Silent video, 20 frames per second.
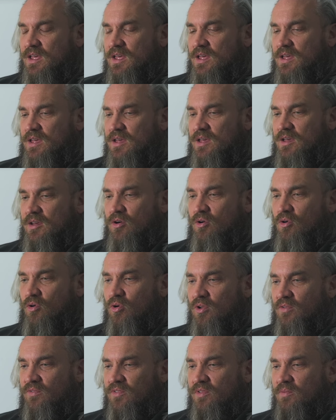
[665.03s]
uh,
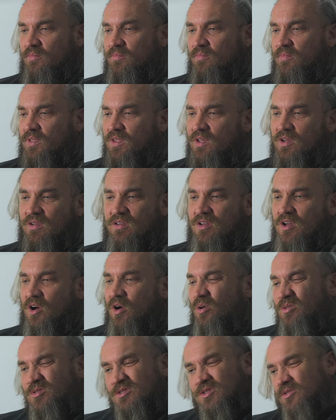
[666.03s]
all of the, the
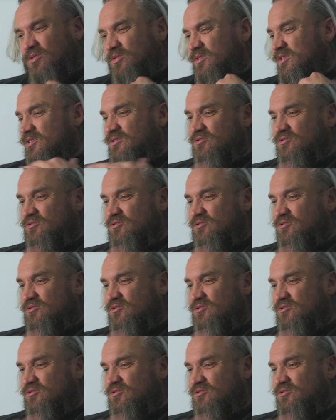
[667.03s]
goals and all the